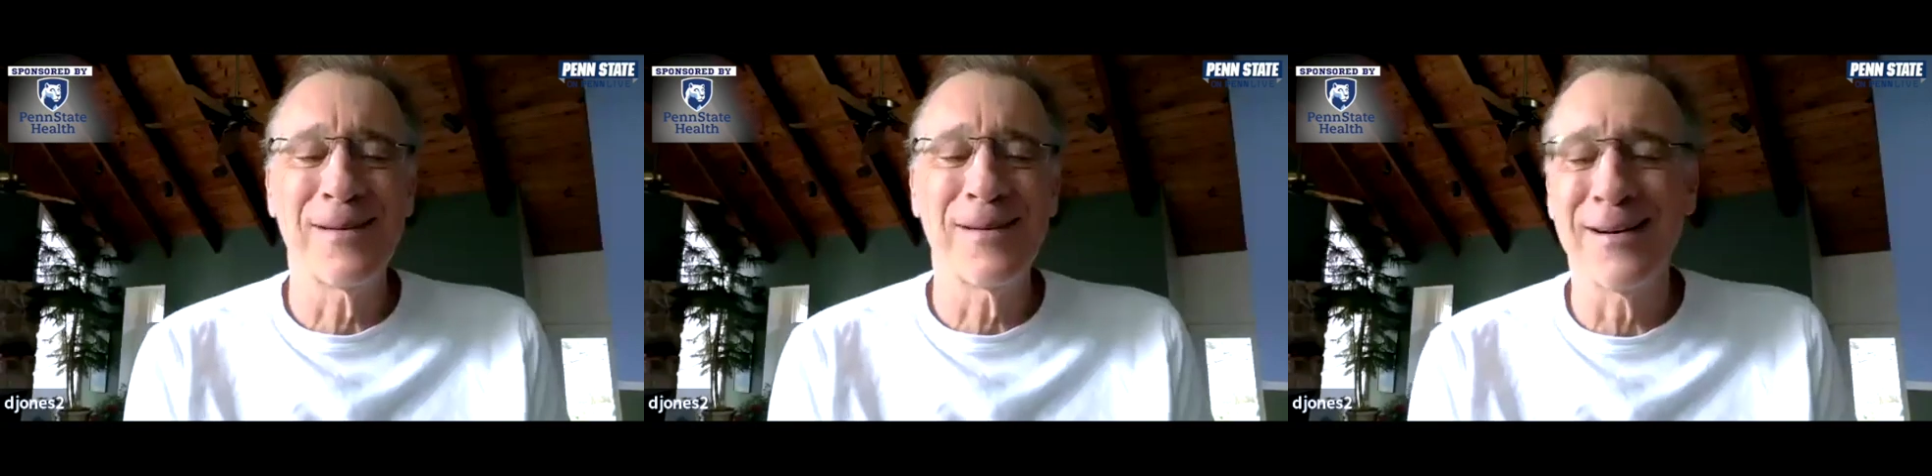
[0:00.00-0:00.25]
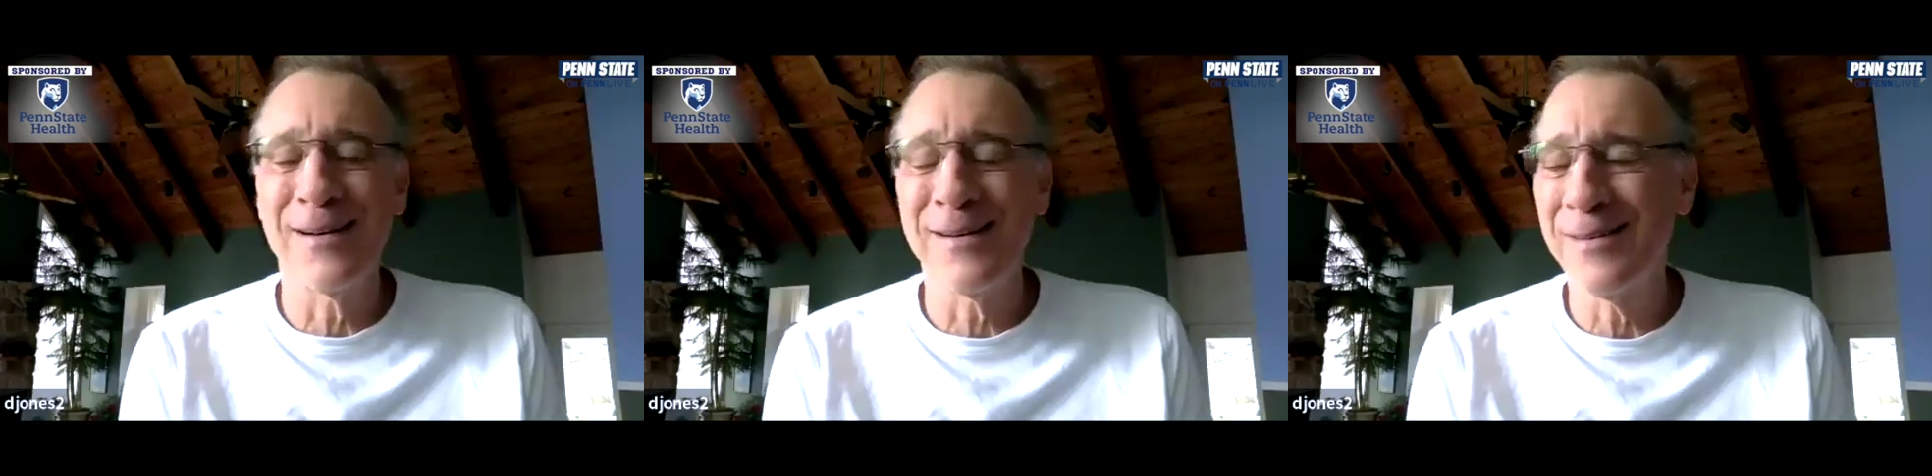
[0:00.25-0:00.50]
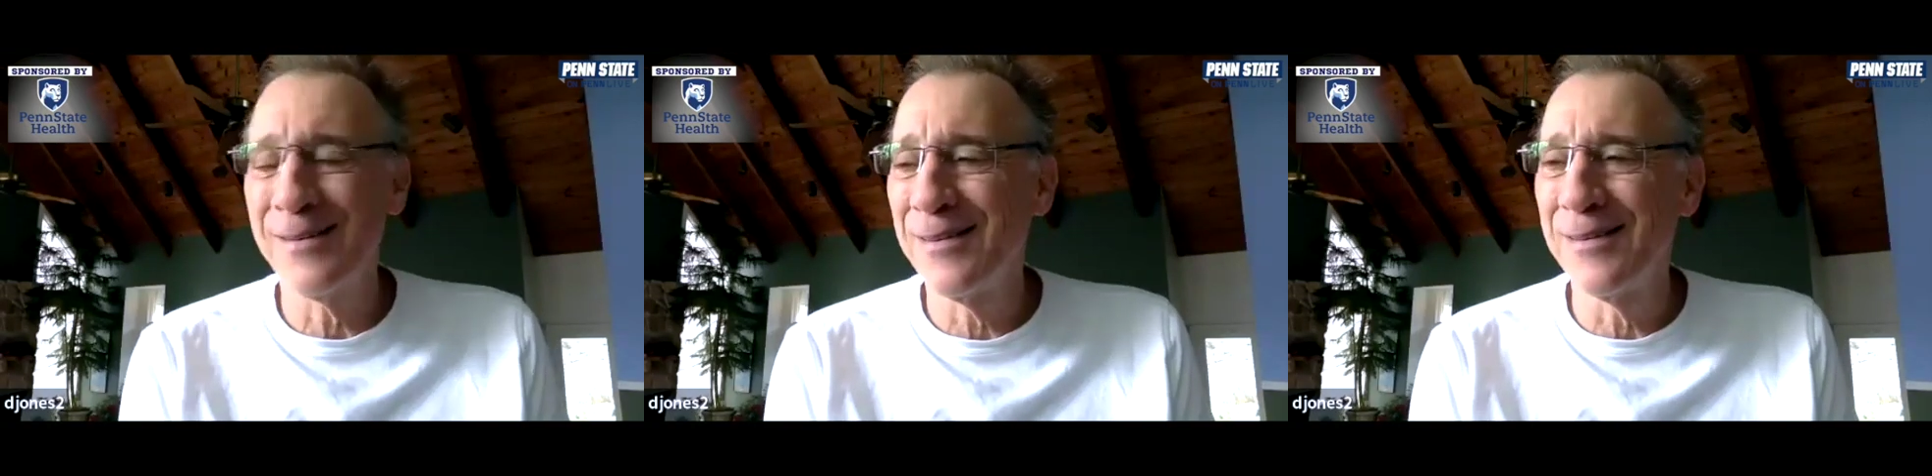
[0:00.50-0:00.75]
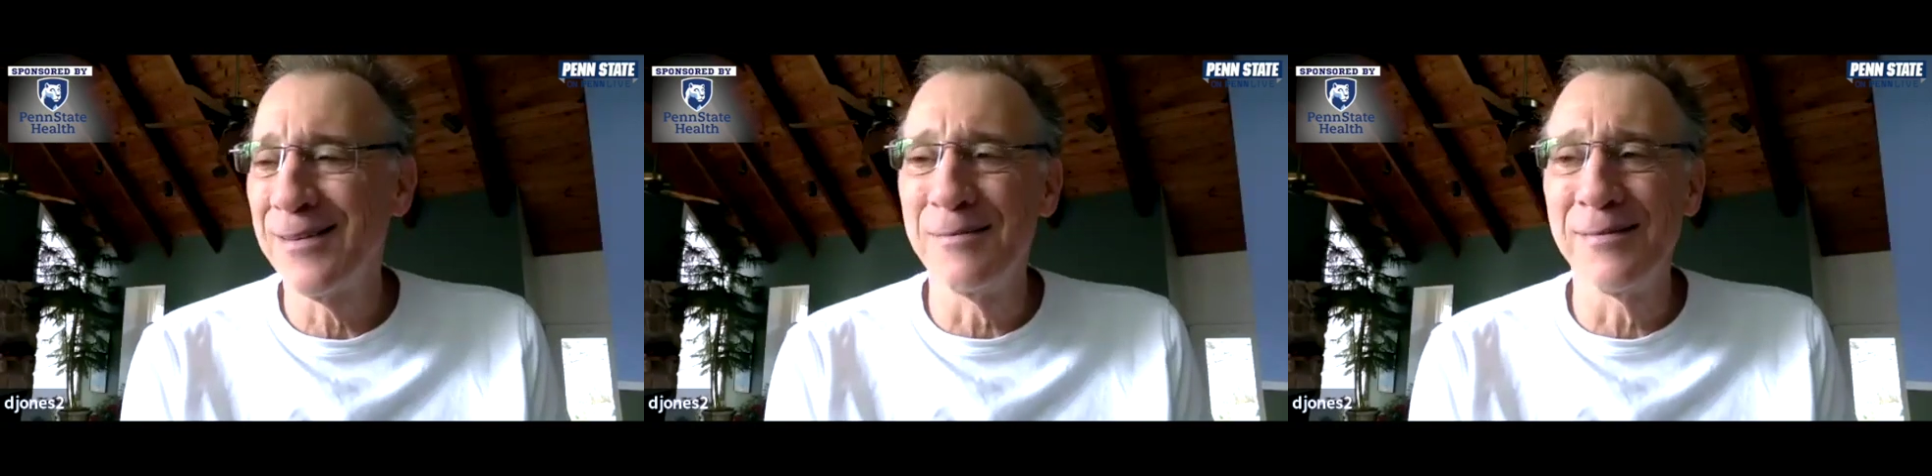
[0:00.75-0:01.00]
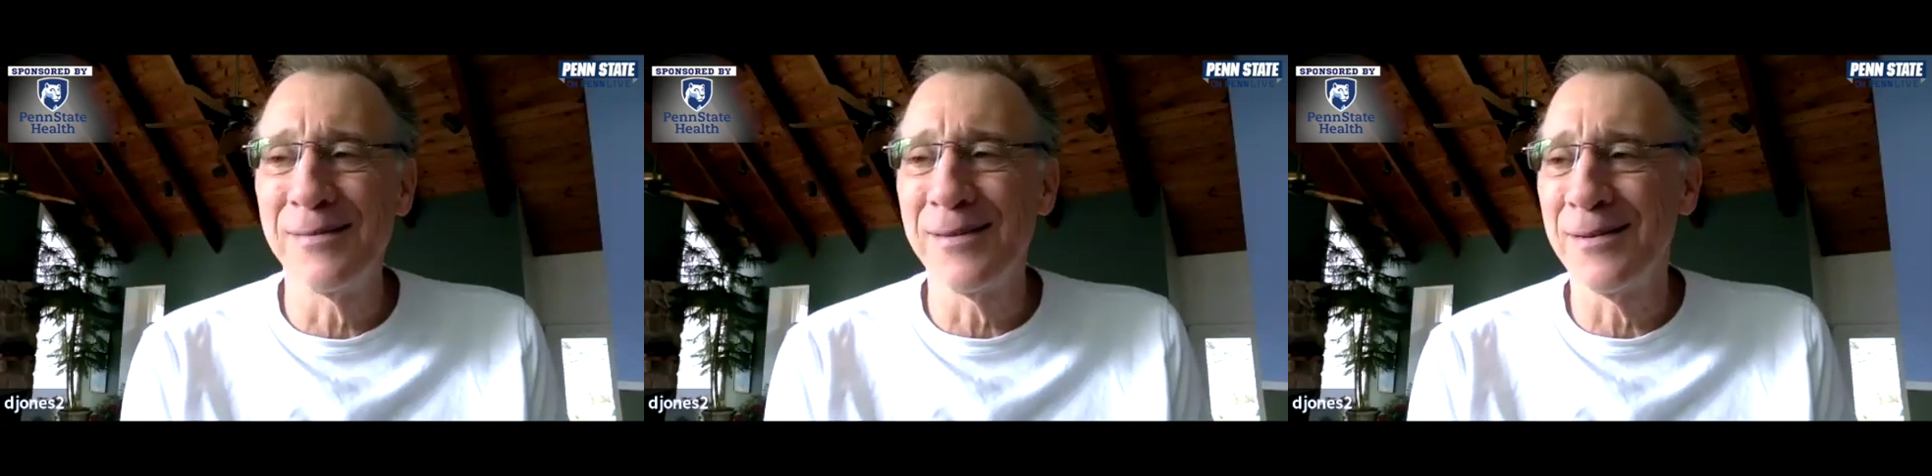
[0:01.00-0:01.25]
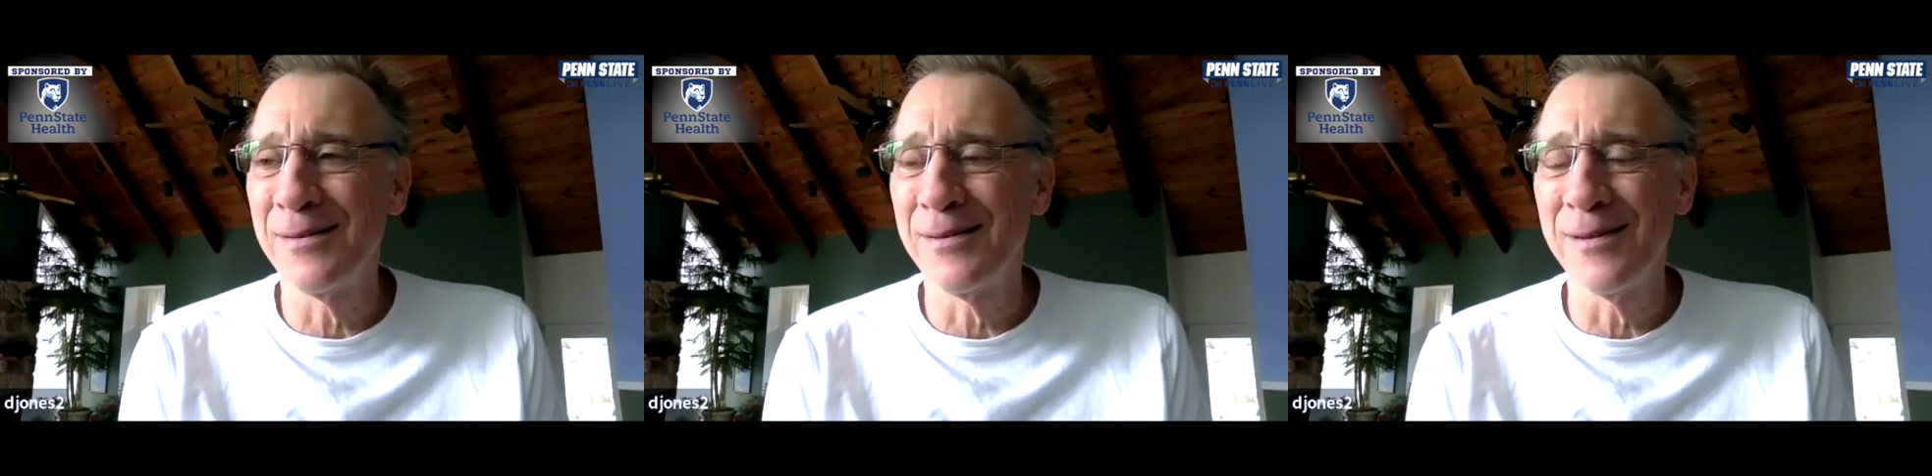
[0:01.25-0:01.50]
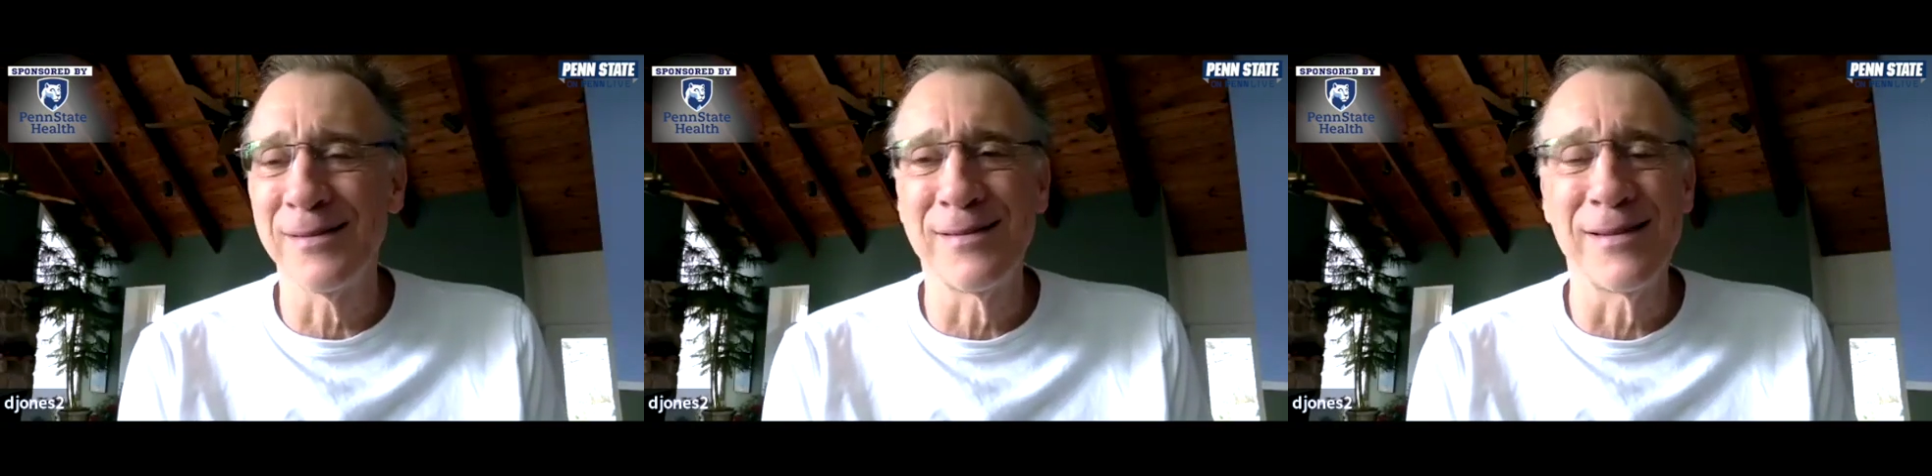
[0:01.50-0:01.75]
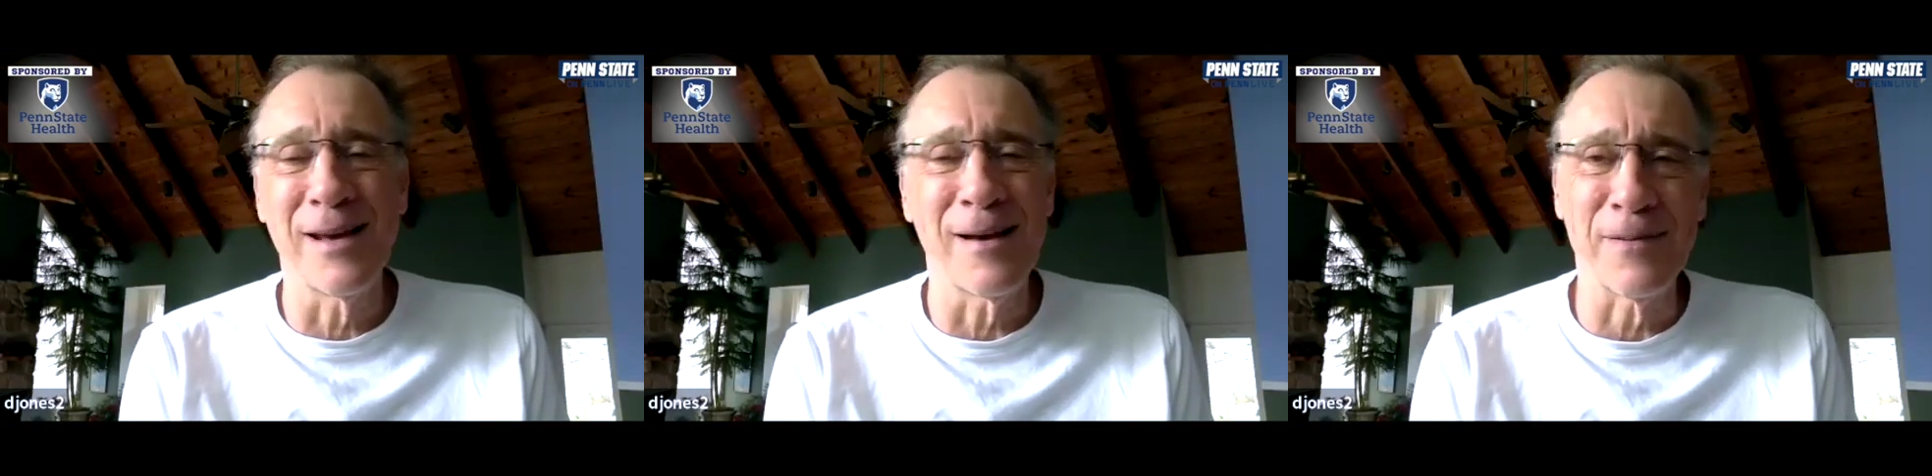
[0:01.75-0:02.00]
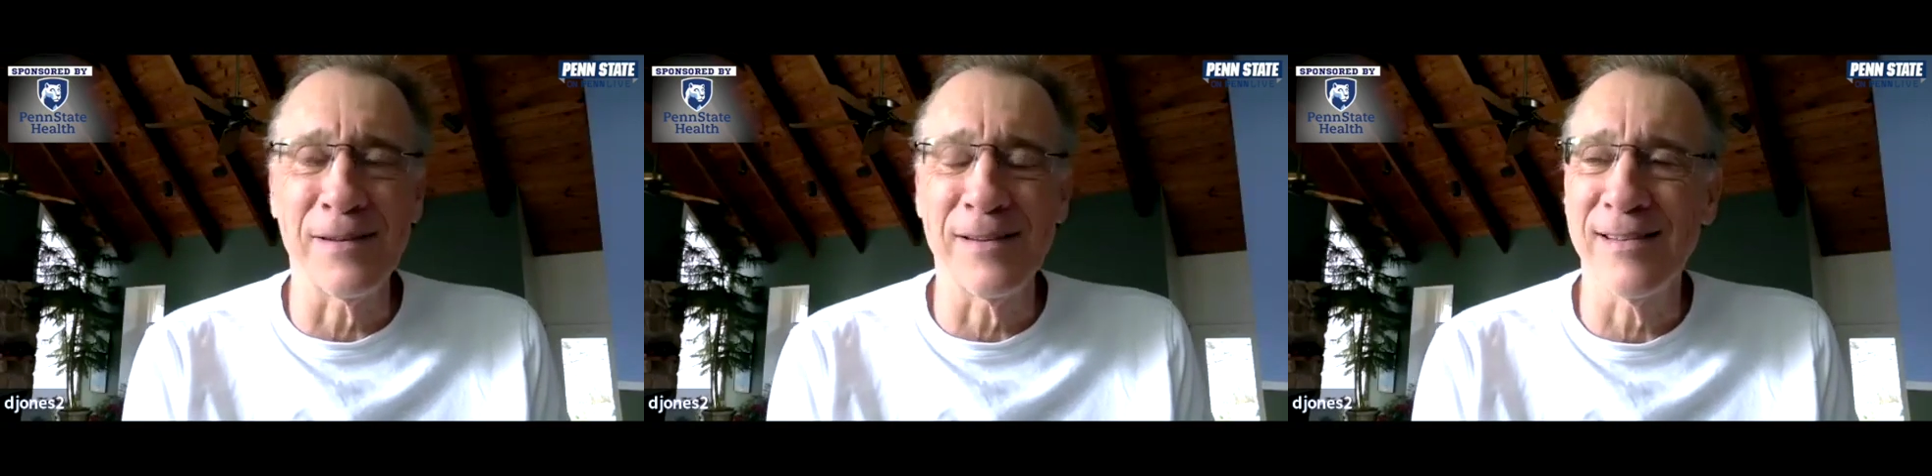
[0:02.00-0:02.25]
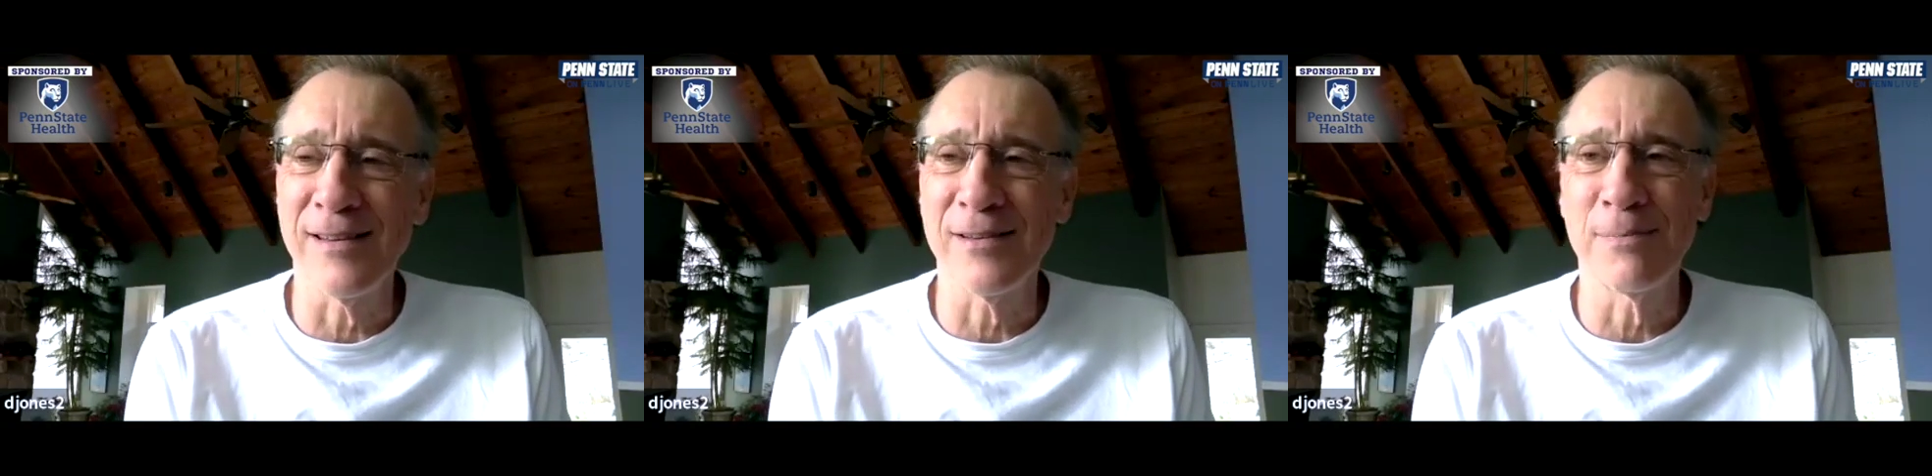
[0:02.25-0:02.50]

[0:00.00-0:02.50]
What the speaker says: the deficits